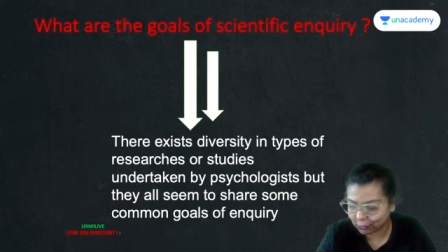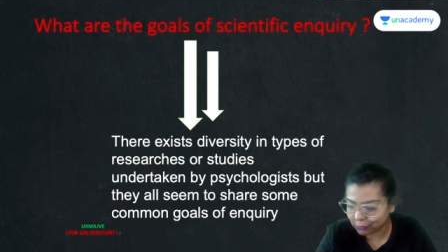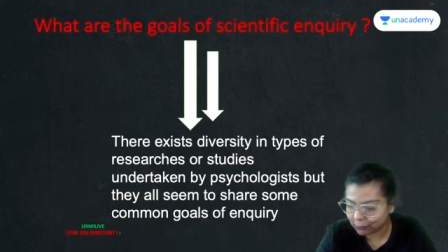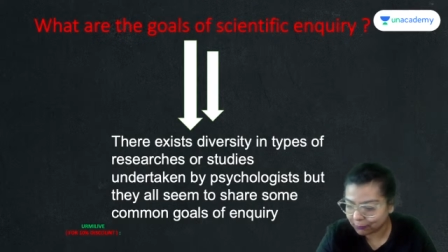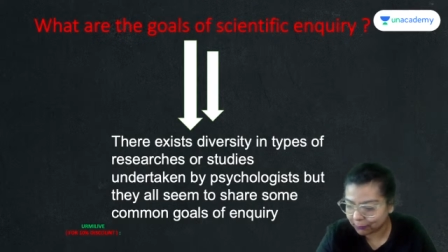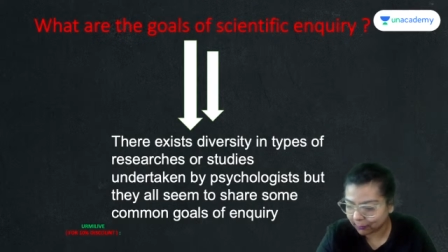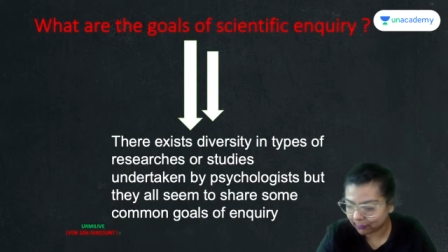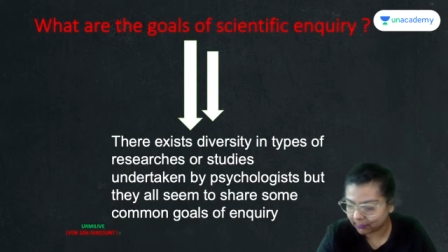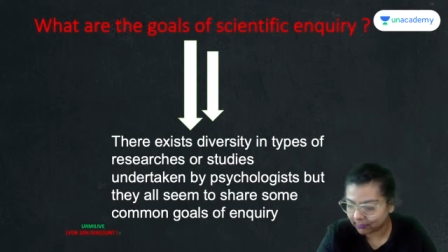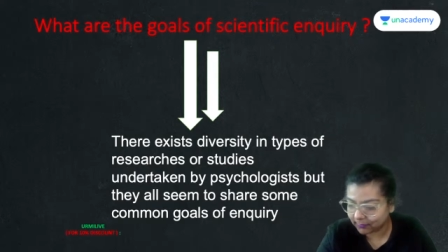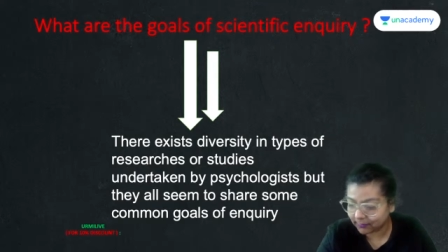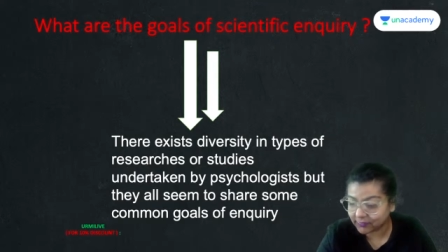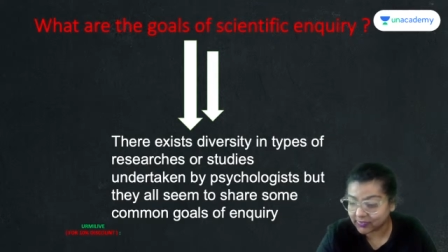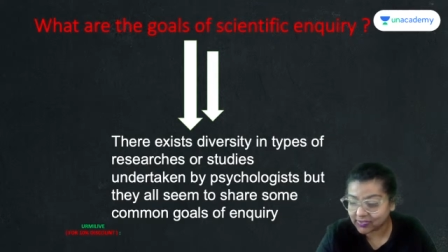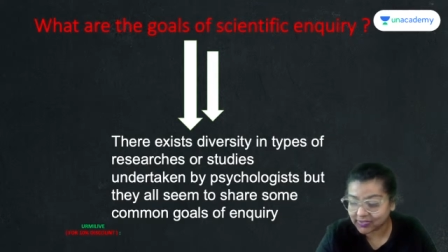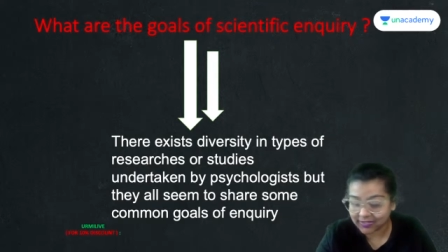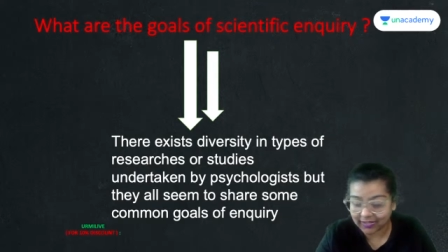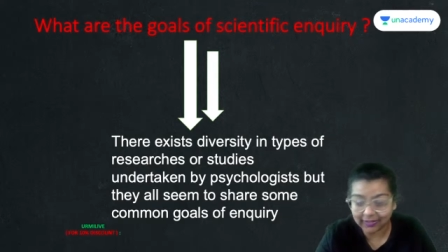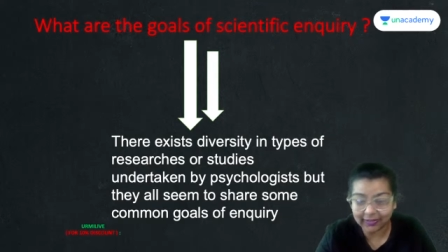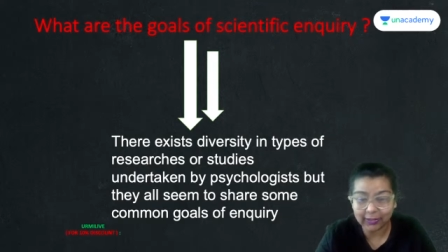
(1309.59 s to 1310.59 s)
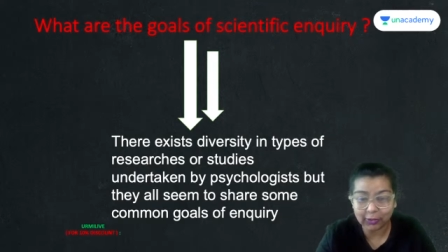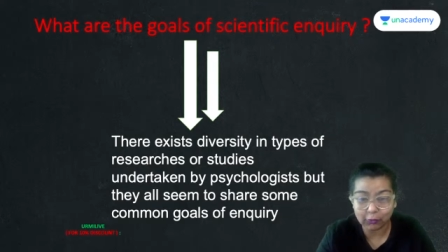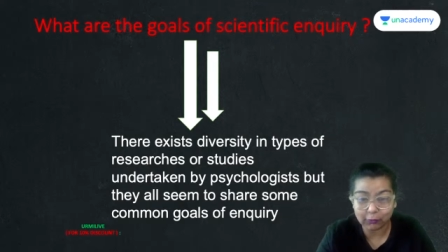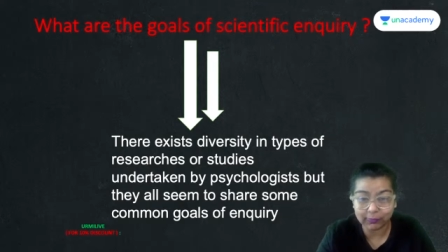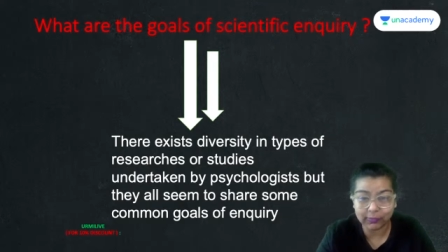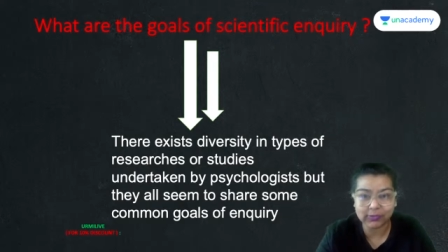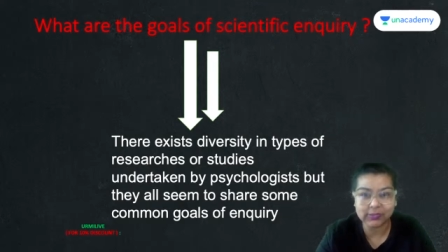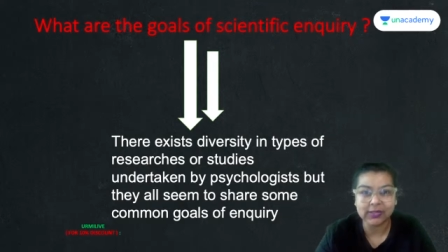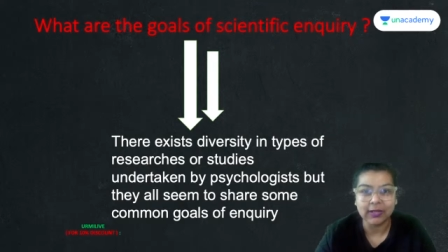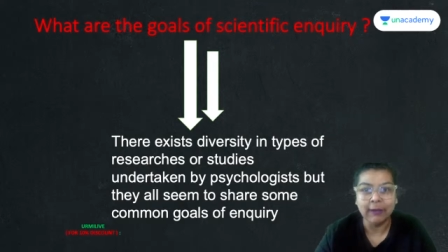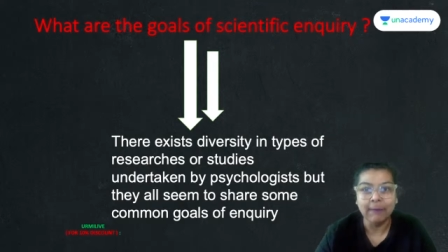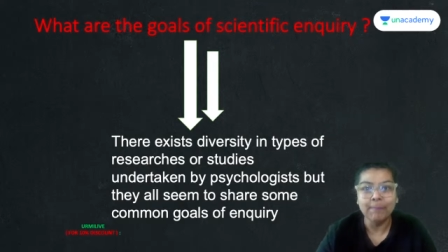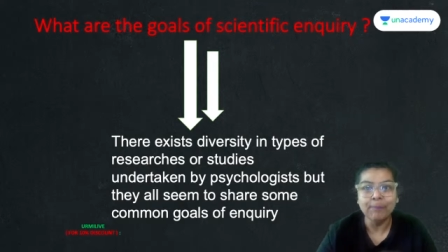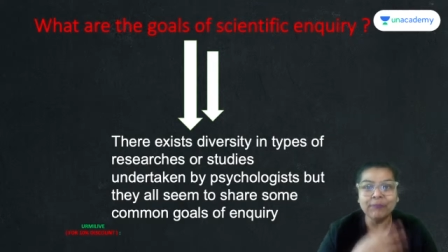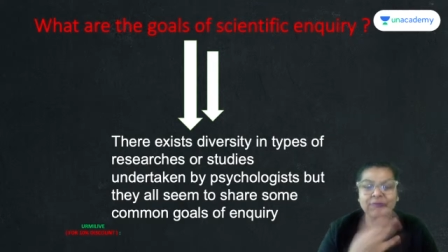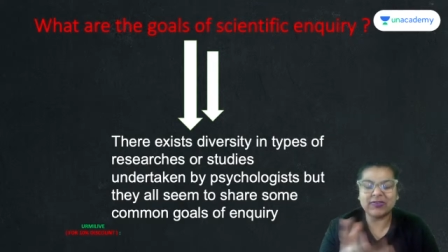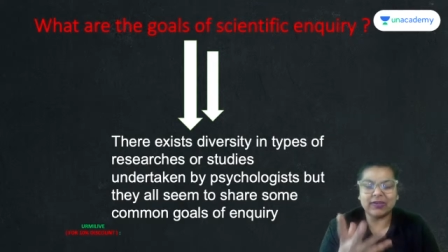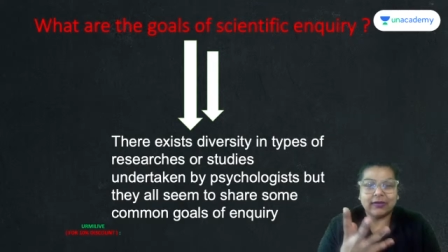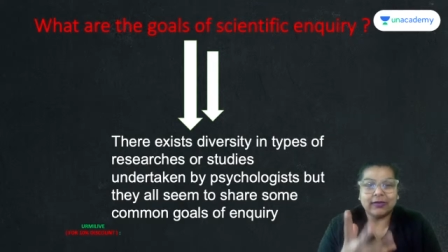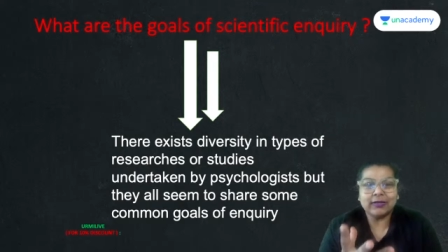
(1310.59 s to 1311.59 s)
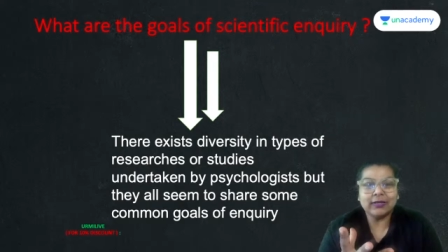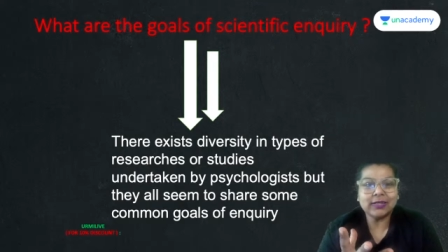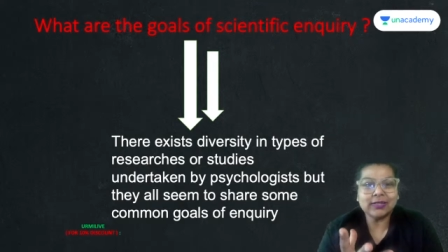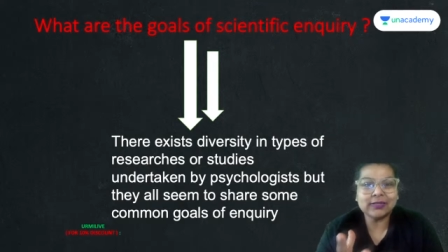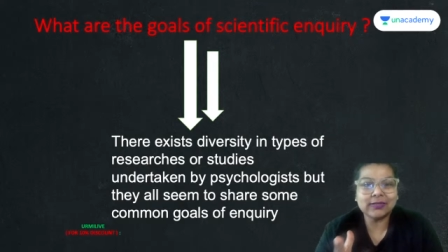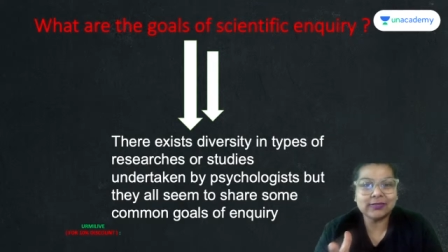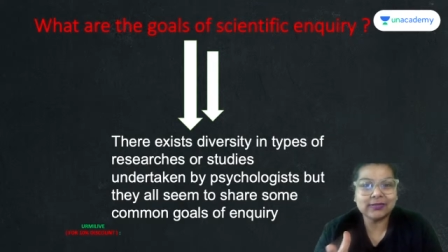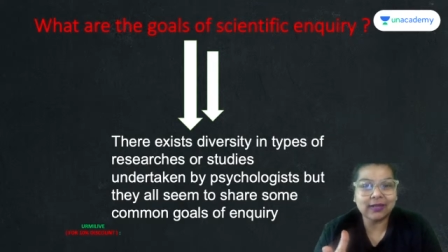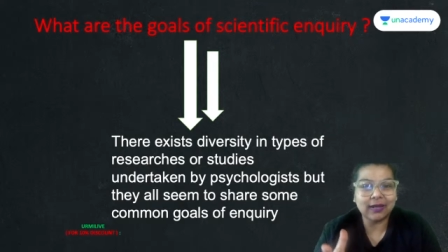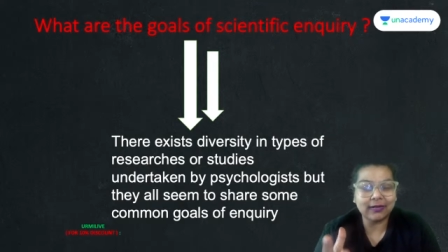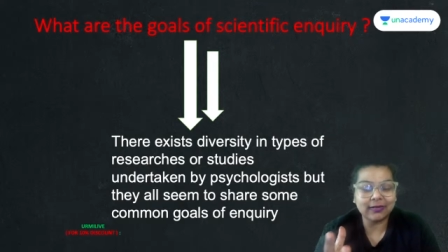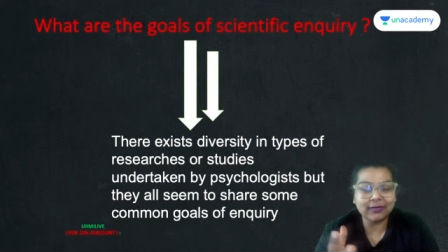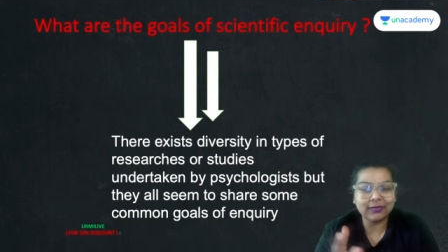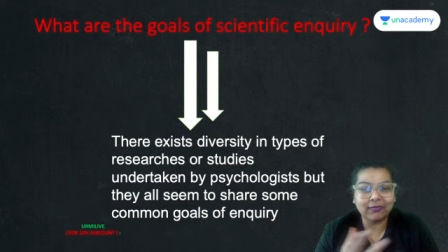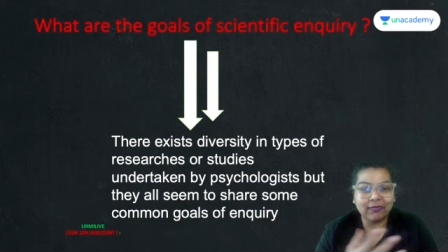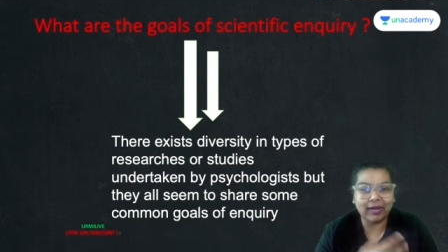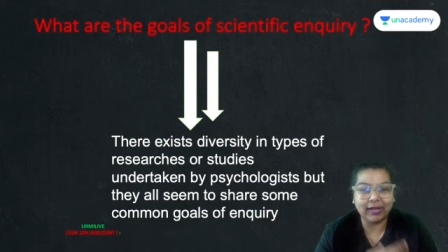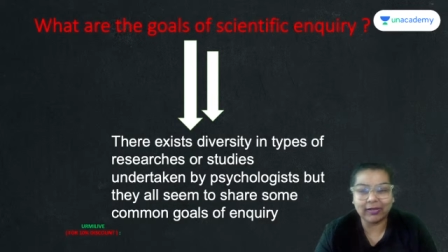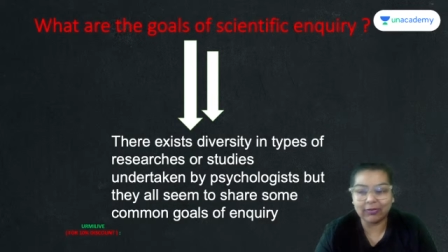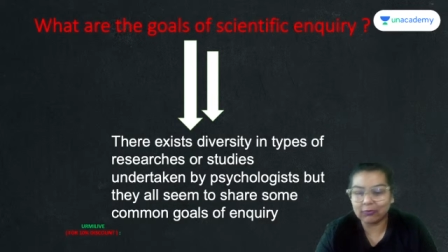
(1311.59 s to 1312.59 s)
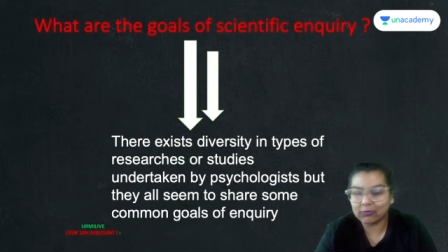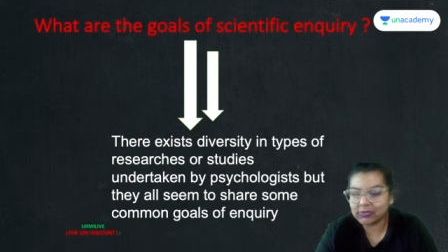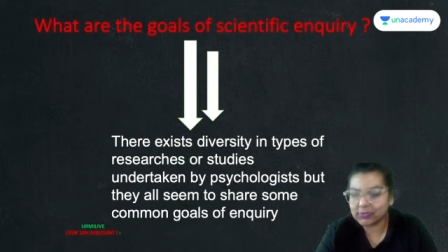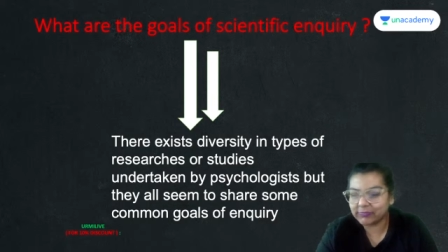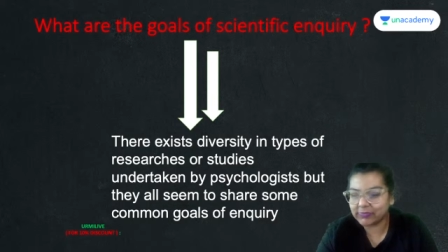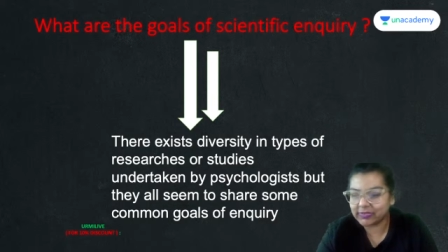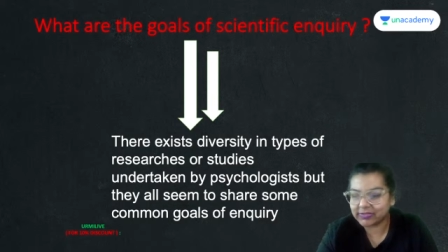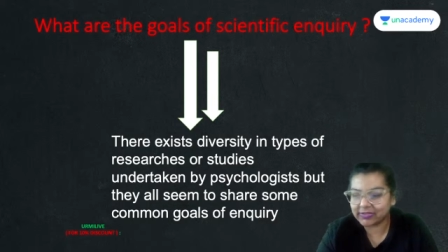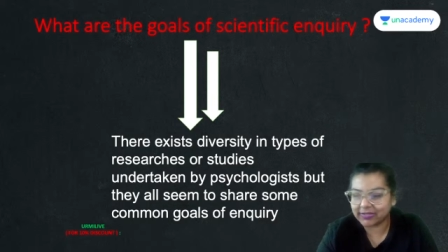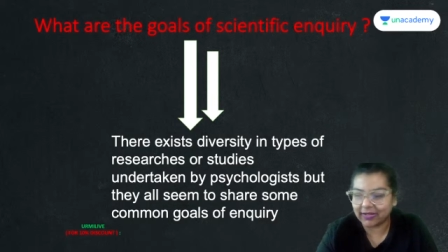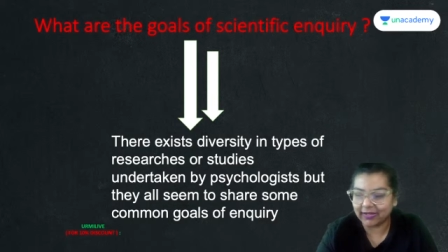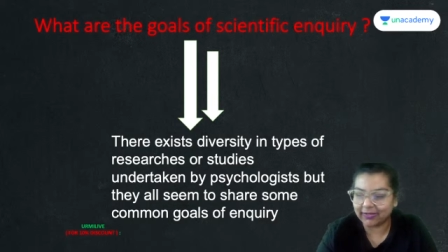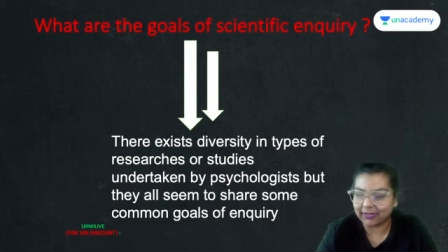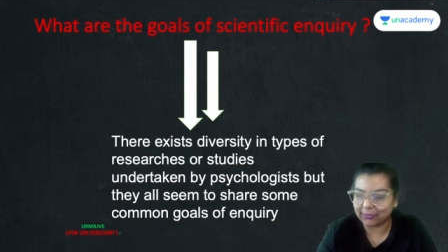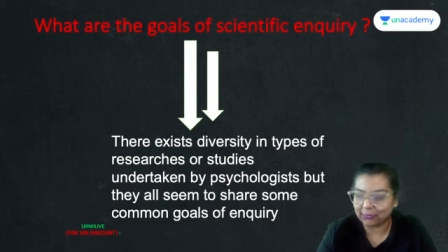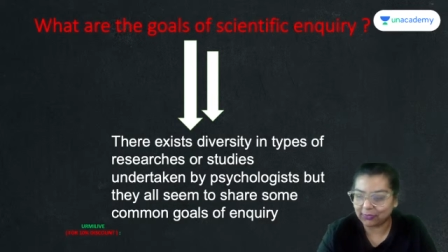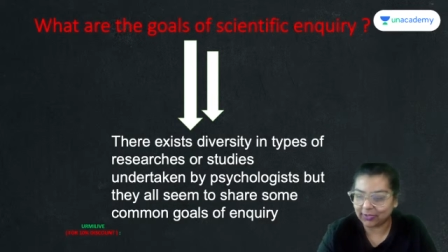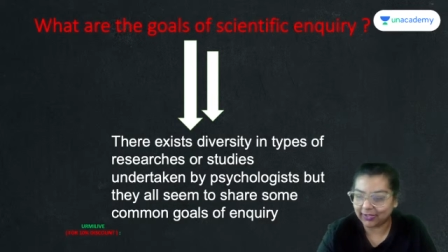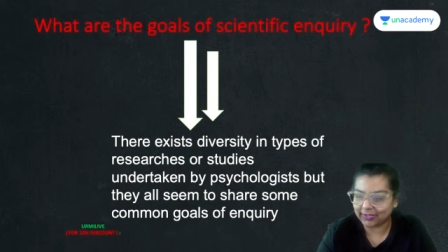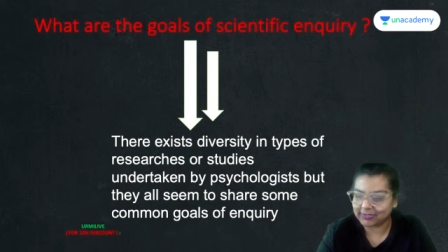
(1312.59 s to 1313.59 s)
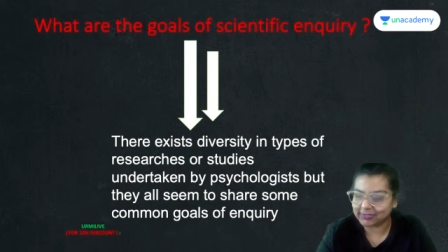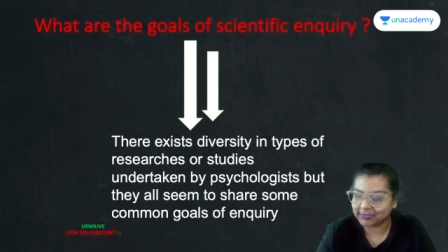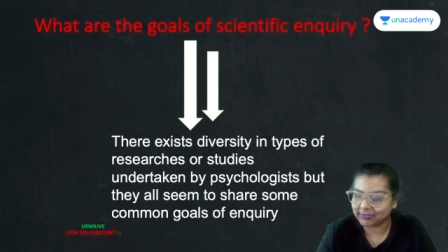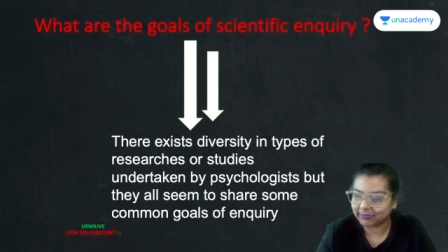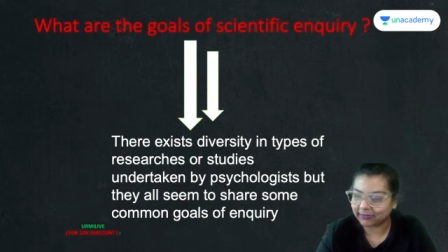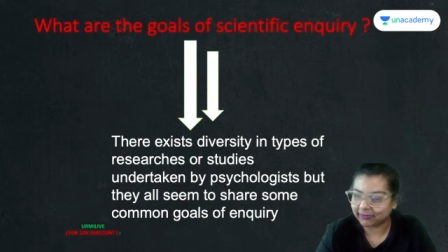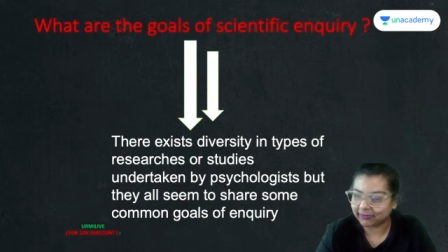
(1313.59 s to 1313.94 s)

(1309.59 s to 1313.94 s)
No problem, I'm just telling you because suddenly she started crying, no, so I'm just telling you guys.